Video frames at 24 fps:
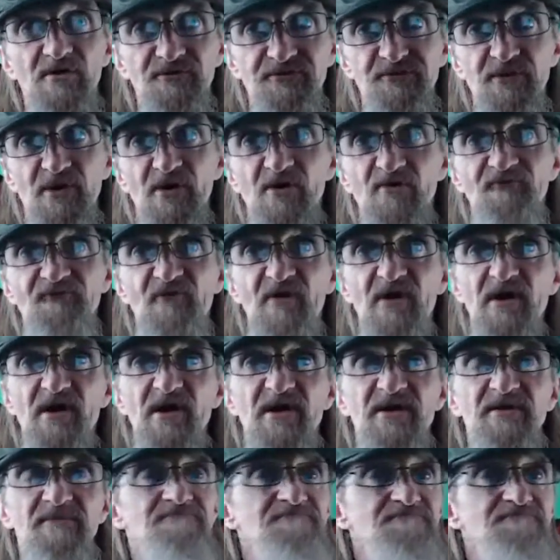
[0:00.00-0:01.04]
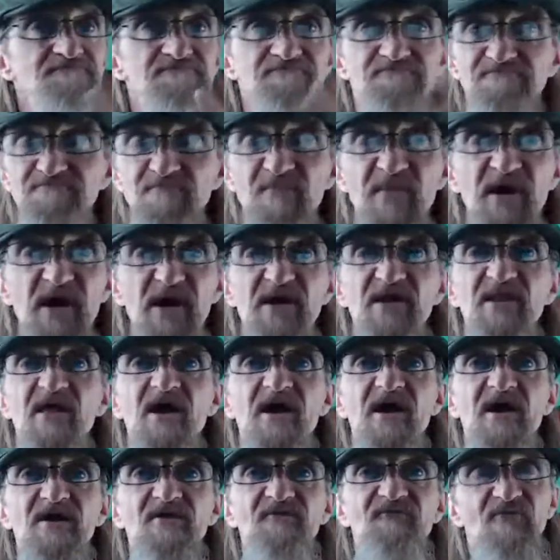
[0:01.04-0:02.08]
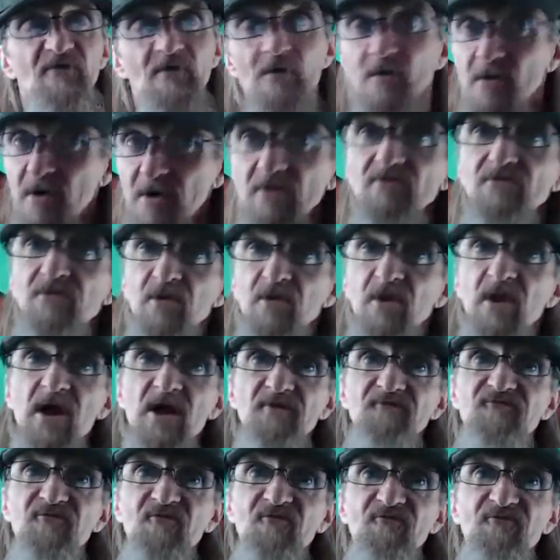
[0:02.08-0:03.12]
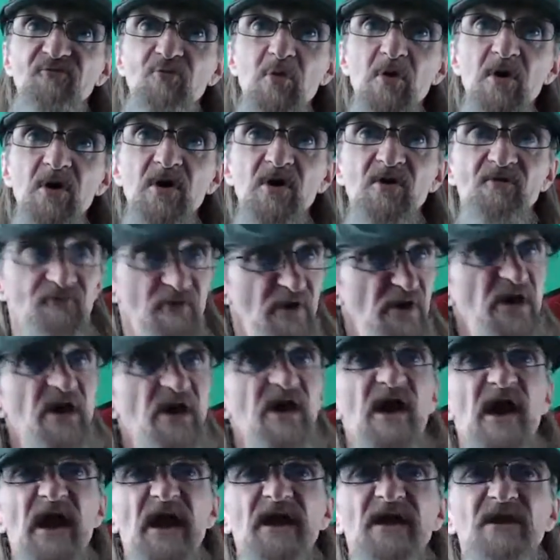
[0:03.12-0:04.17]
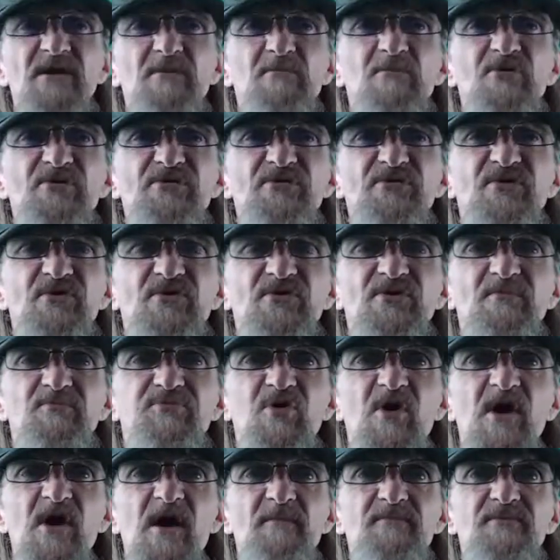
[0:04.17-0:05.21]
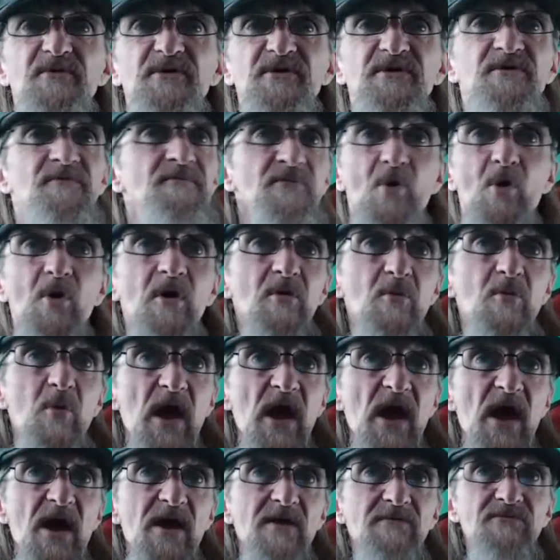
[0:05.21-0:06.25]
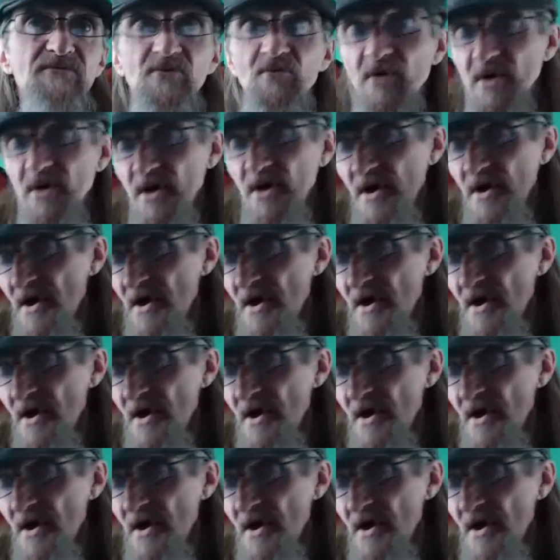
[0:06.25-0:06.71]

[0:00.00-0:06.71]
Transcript: Delphi, my life, the life of Wolf, animals on the property, or what have you. I